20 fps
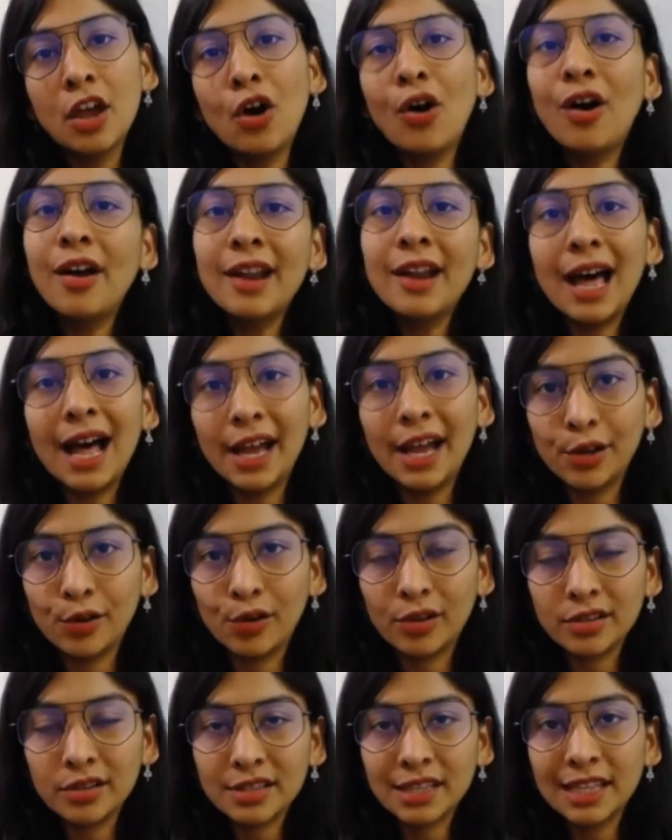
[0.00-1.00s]
or
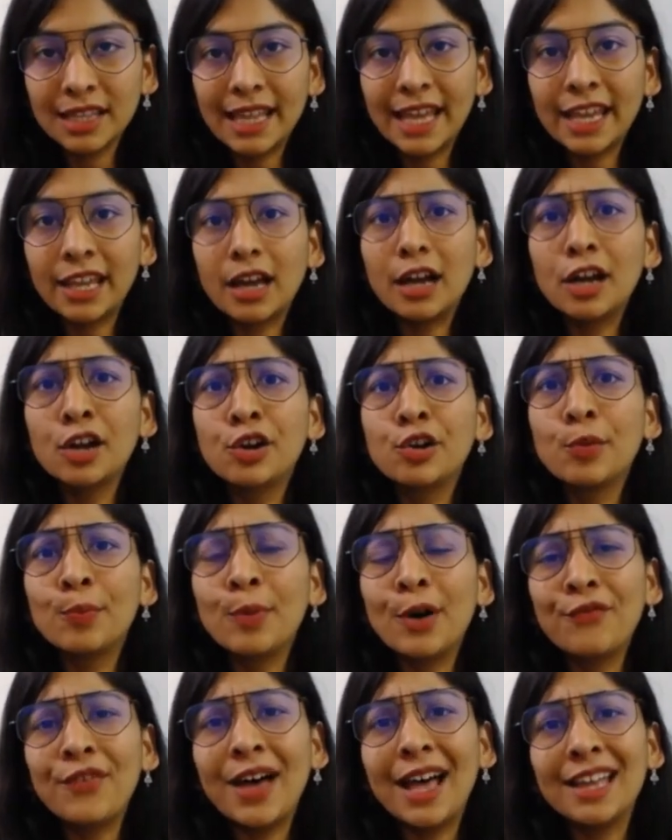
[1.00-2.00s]
ions like a group
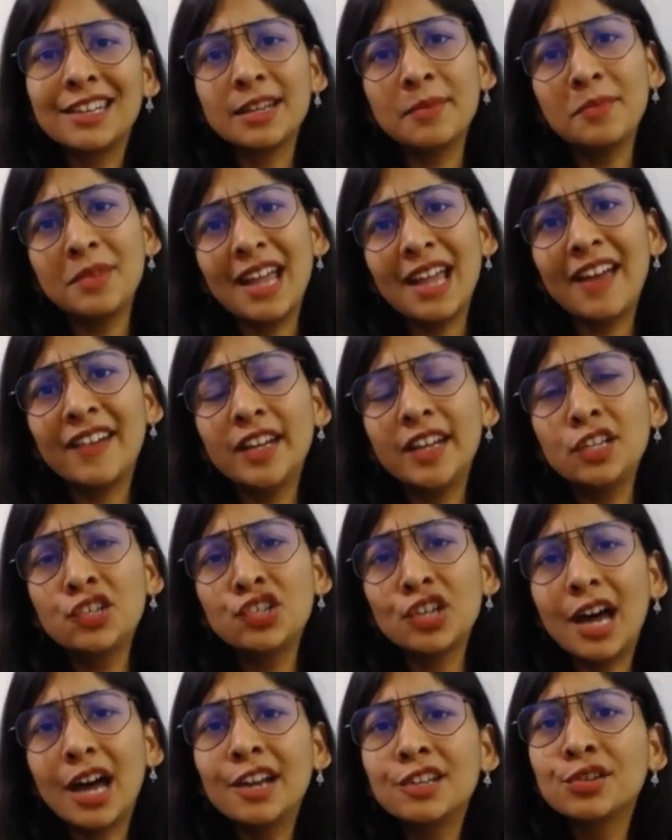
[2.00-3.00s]
of atom carrying
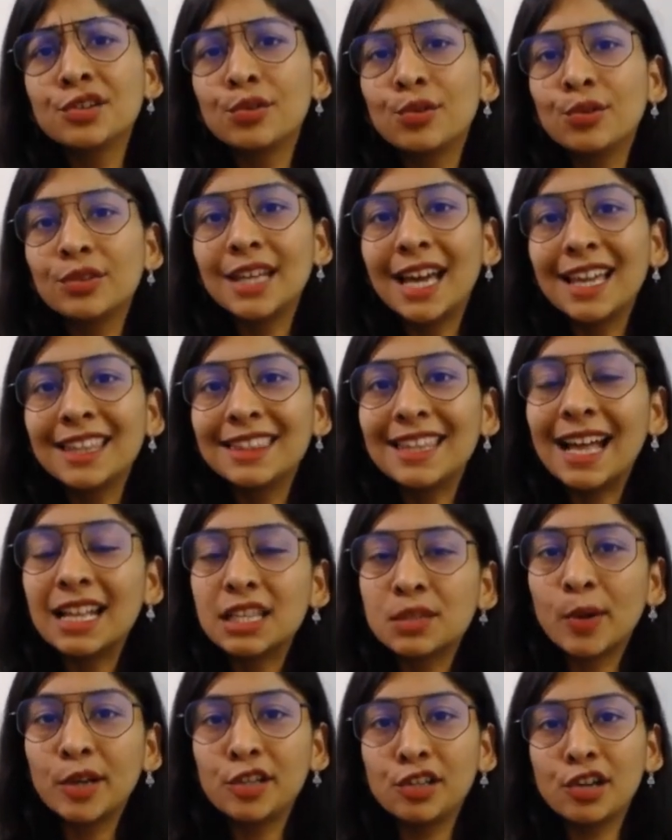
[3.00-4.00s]
charge you know that
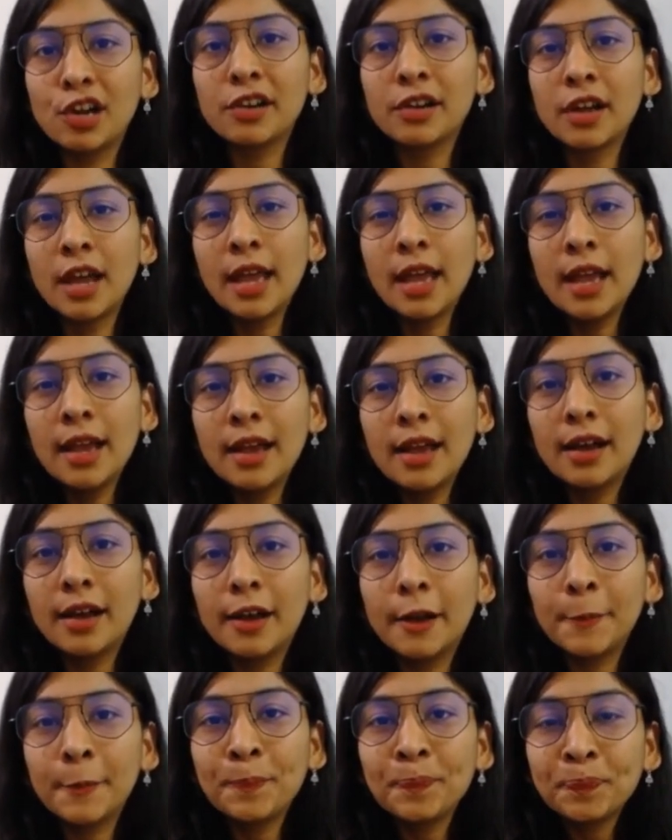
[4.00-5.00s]
that's what your
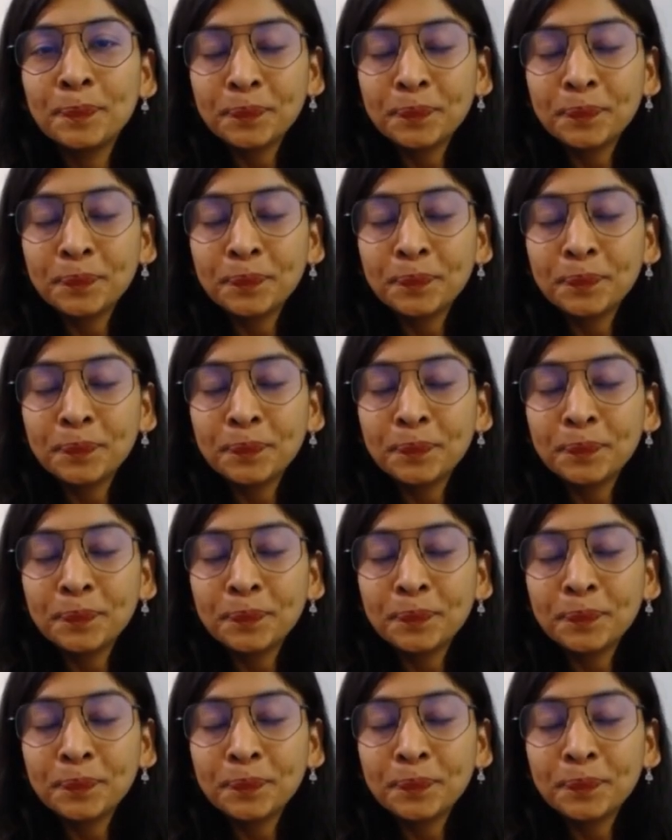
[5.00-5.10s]
um,